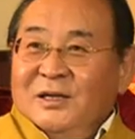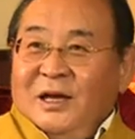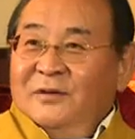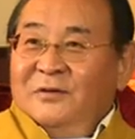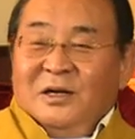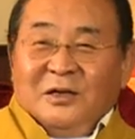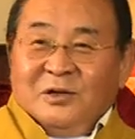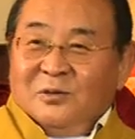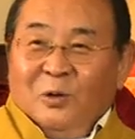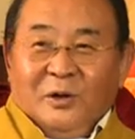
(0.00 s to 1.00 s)
kind of
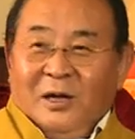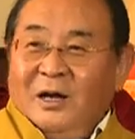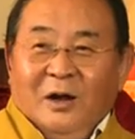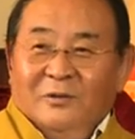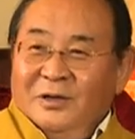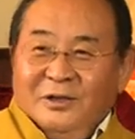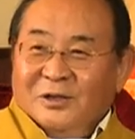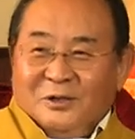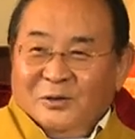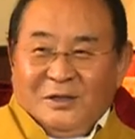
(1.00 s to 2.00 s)
deities walking around in the
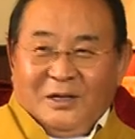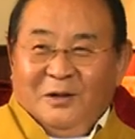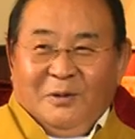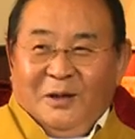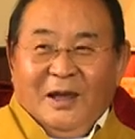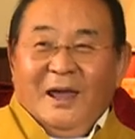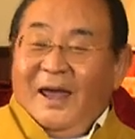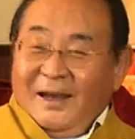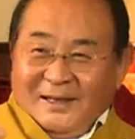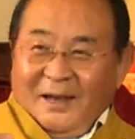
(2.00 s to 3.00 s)
street anyway,
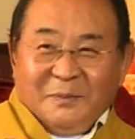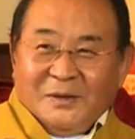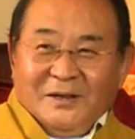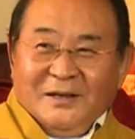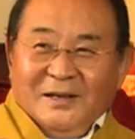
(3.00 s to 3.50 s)
except